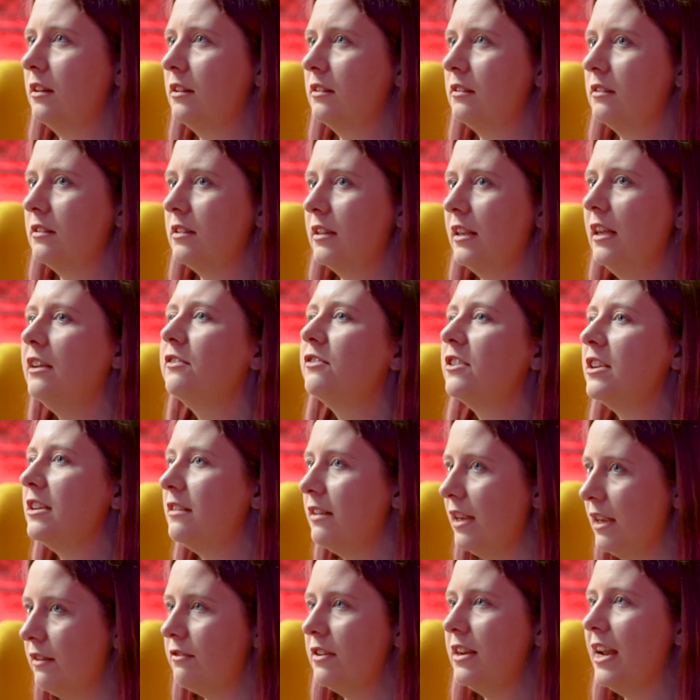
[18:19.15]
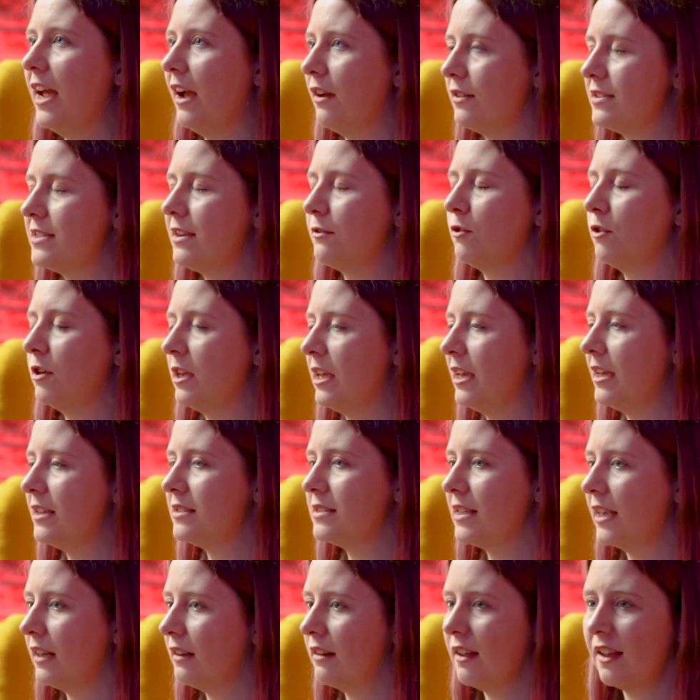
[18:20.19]
And even now, several
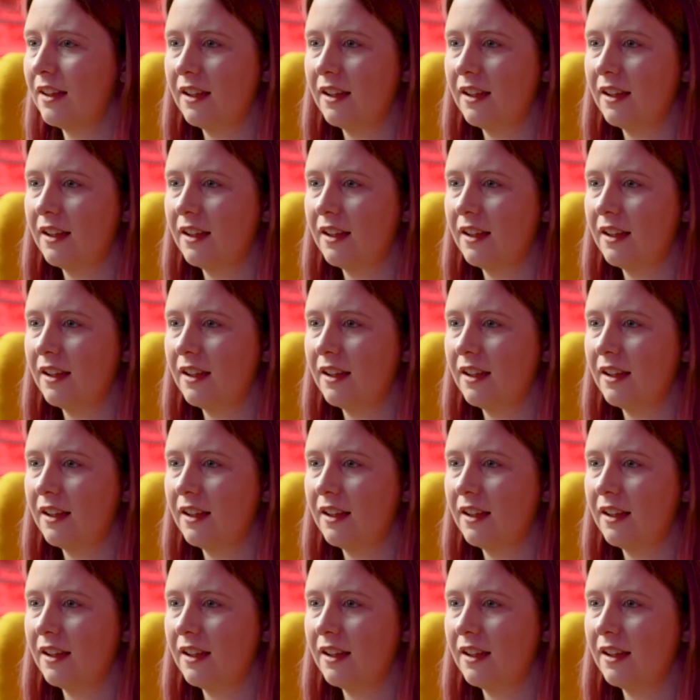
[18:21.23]
years in,